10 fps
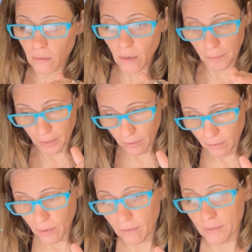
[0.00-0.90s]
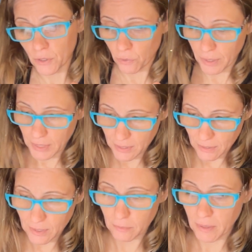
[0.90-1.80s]
a part of a scoring
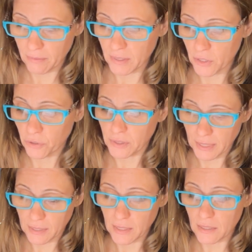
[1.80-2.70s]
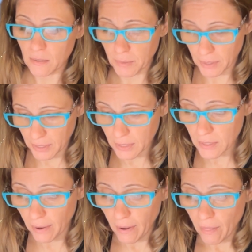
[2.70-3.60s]
system of essential dignities and abilities,
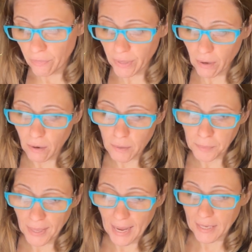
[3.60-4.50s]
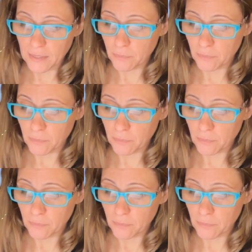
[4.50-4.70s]
they are applied in